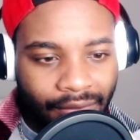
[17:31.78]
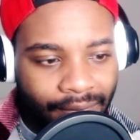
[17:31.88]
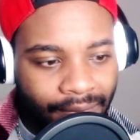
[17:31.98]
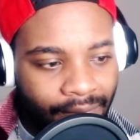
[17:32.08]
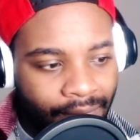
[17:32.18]

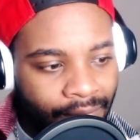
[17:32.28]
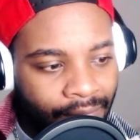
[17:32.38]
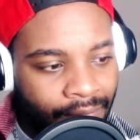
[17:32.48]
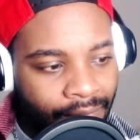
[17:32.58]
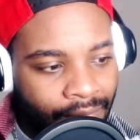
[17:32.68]

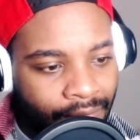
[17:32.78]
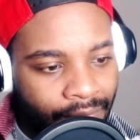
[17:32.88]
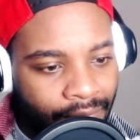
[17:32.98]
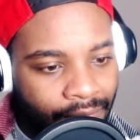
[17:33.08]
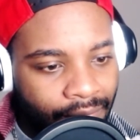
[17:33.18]

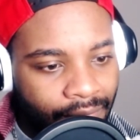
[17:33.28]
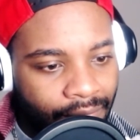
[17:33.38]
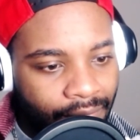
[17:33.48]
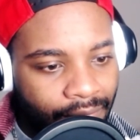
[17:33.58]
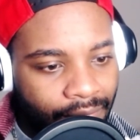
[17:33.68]

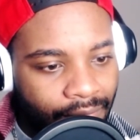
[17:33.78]
(silence)